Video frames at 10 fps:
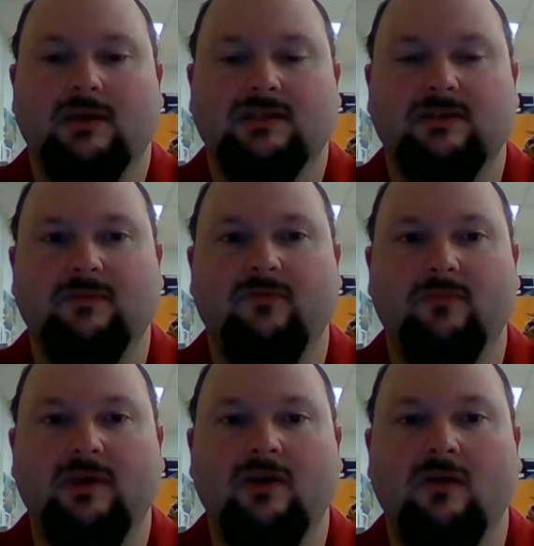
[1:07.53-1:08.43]
something
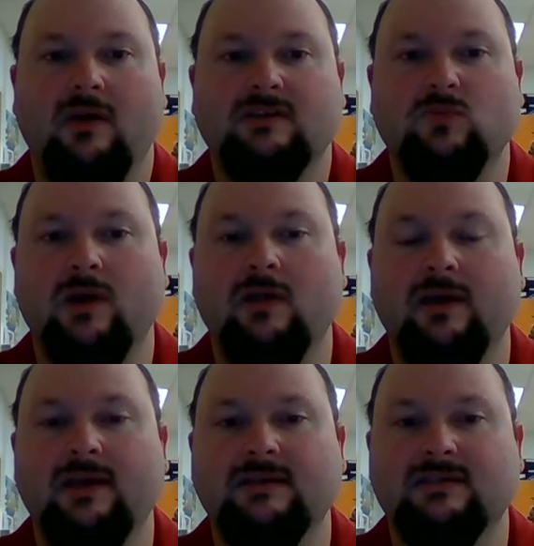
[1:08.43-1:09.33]
from there, as well
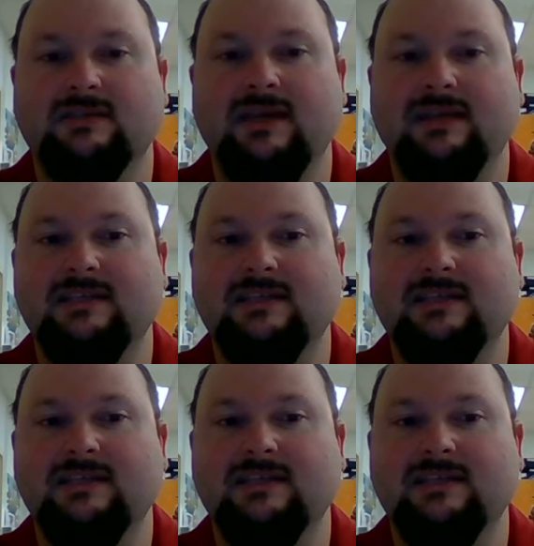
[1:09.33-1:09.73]
as a sand